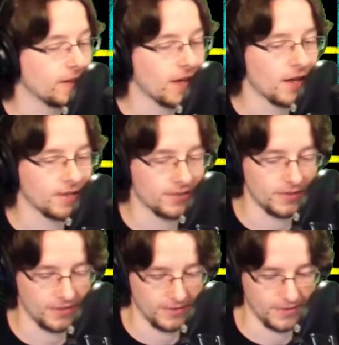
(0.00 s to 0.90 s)

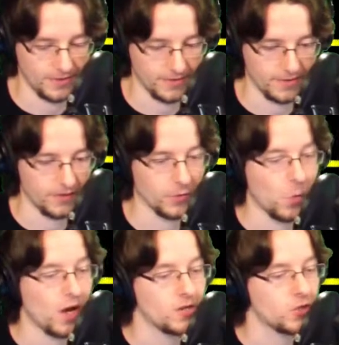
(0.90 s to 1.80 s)
Yes.
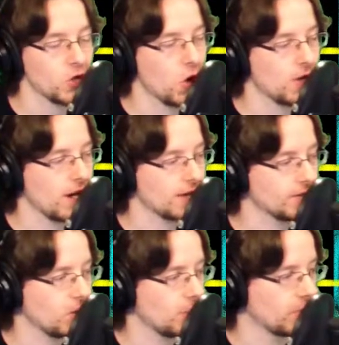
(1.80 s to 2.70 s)
One show in
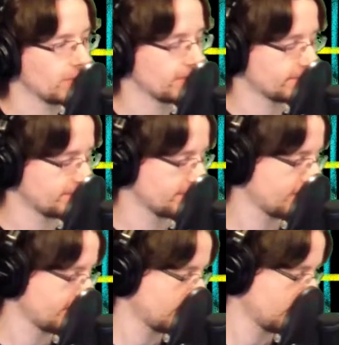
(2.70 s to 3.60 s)
October. One show in